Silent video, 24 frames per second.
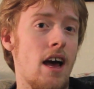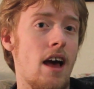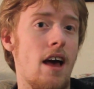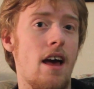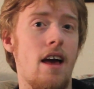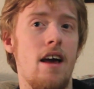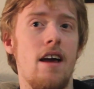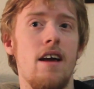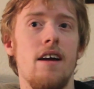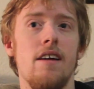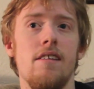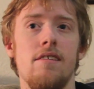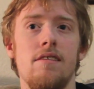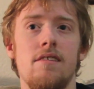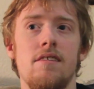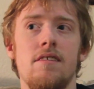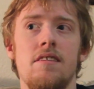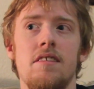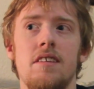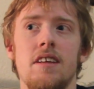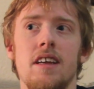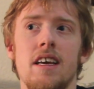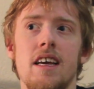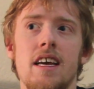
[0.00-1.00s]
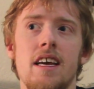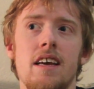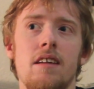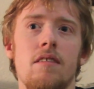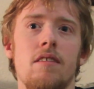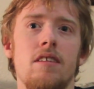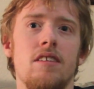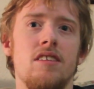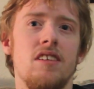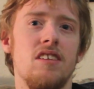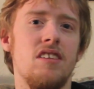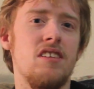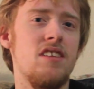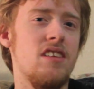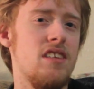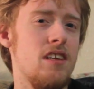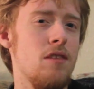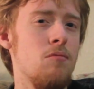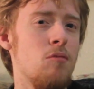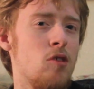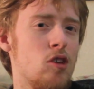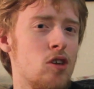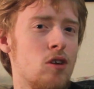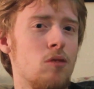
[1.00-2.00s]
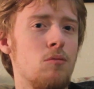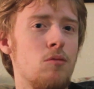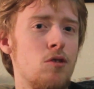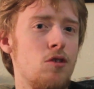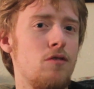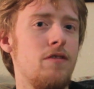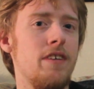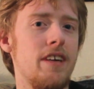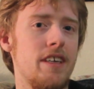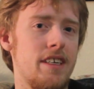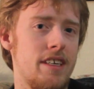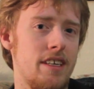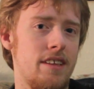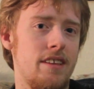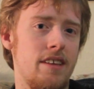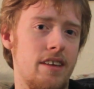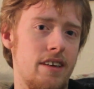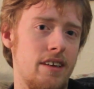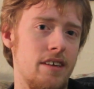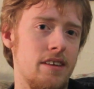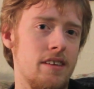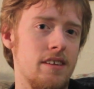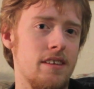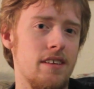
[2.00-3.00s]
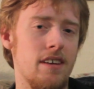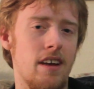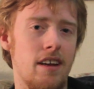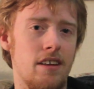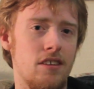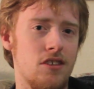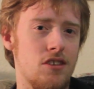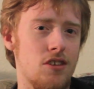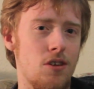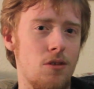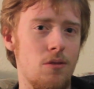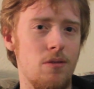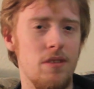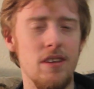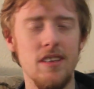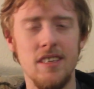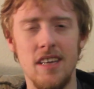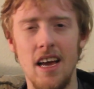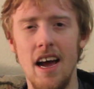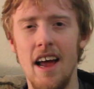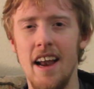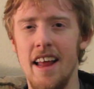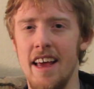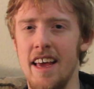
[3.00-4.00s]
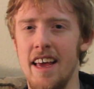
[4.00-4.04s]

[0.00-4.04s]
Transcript: and it is a similar movie to this, and so this kind of